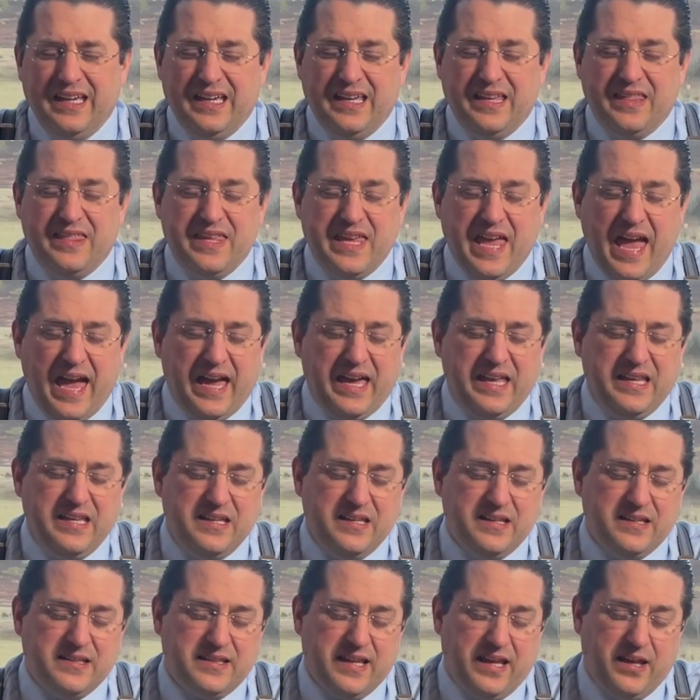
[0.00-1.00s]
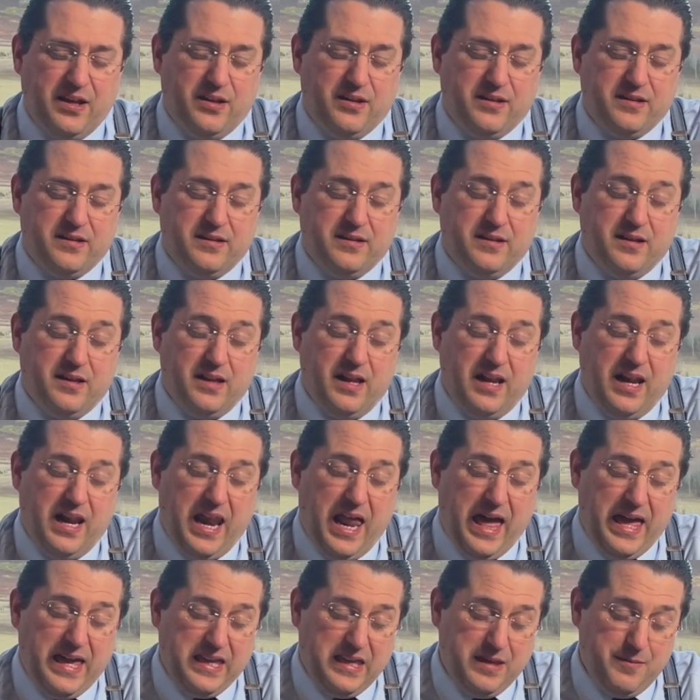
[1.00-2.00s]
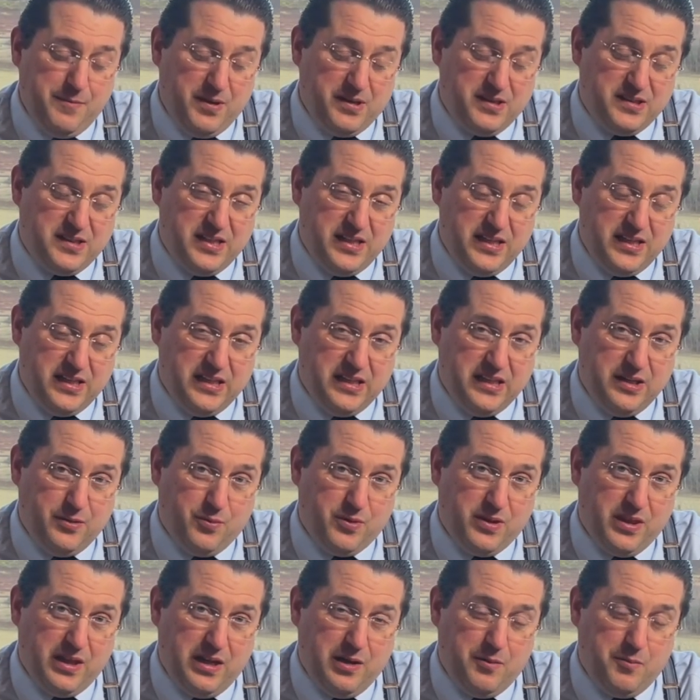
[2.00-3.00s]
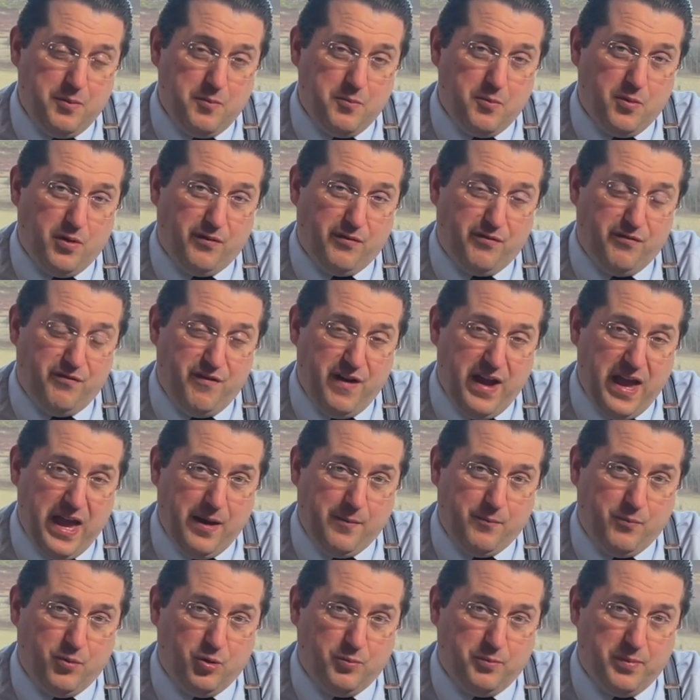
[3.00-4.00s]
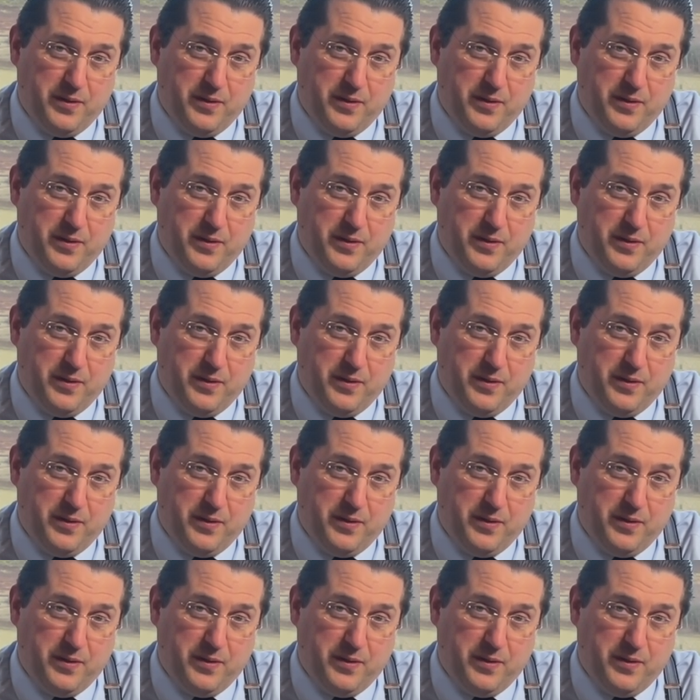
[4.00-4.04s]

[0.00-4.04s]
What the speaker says: the idea is like a martini with a little bit more of vermouth,